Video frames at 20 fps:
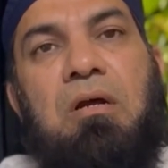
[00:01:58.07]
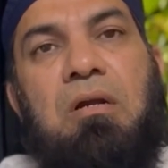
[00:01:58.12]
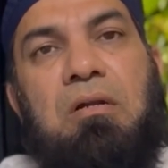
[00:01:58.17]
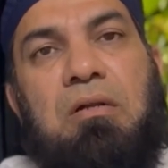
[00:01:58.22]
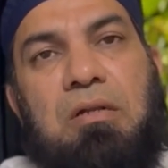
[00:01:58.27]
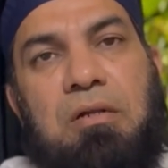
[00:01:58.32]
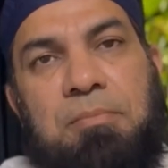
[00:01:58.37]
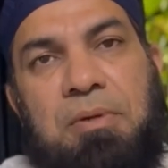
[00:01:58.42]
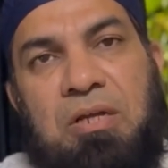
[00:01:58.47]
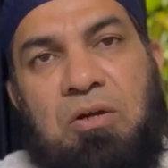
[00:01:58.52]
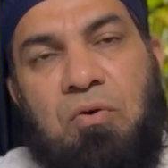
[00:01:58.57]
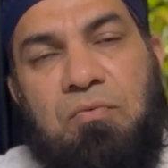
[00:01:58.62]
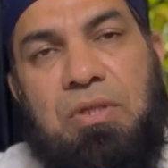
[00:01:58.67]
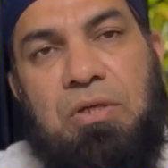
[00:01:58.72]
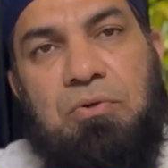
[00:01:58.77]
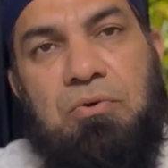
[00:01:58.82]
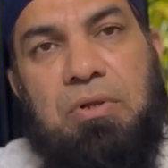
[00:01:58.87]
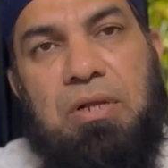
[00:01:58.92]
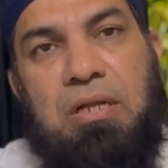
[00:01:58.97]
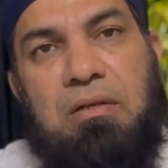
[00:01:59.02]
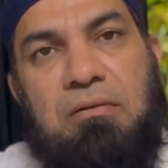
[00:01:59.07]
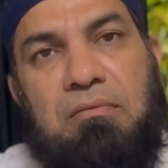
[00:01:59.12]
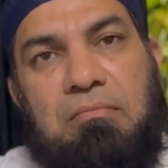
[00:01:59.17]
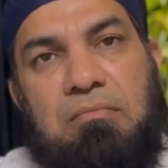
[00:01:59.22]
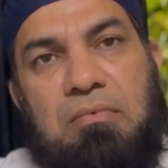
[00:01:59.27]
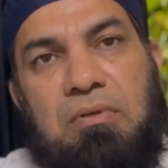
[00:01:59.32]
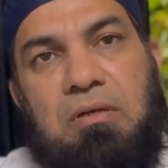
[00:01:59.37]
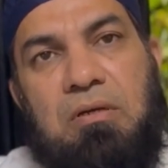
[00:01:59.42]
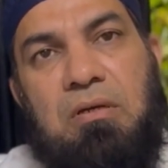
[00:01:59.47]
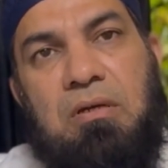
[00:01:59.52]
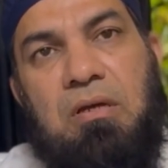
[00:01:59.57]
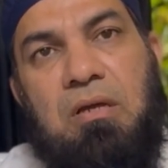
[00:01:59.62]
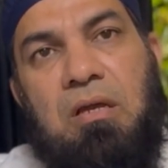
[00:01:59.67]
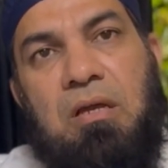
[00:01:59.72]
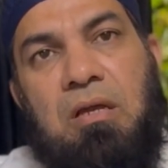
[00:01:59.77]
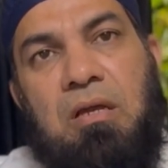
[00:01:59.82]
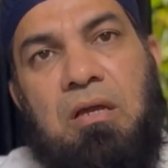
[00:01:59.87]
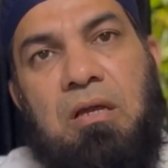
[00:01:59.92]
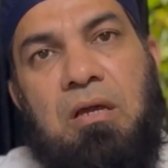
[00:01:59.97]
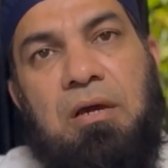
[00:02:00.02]
dribbling of the urine,
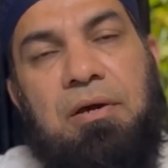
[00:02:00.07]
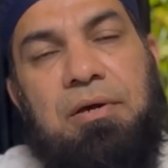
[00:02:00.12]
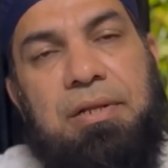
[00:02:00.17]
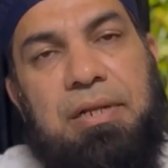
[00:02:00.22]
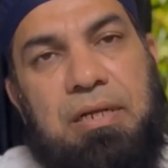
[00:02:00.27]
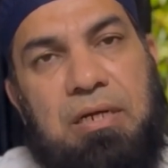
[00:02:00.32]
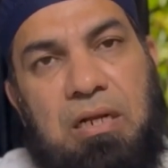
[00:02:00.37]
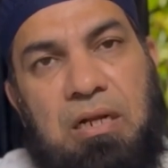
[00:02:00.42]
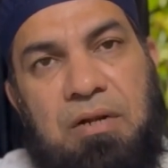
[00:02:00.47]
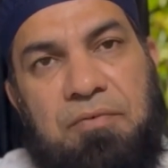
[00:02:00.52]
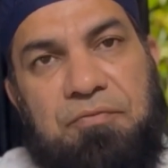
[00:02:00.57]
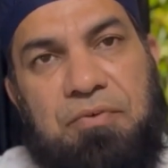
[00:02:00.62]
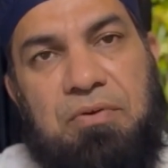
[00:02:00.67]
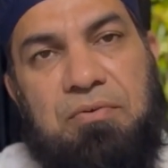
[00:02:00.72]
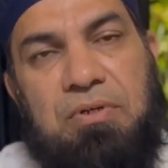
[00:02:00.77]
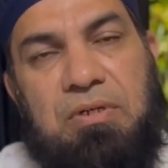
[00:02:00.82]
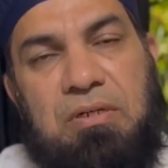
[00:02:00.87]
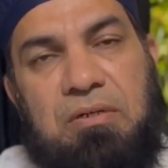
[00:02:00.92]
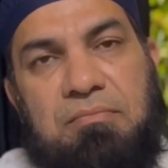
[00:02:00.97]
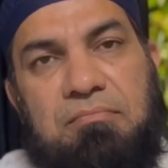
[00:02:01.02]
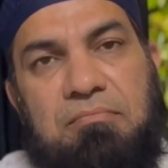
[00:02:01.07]
recurrent fever,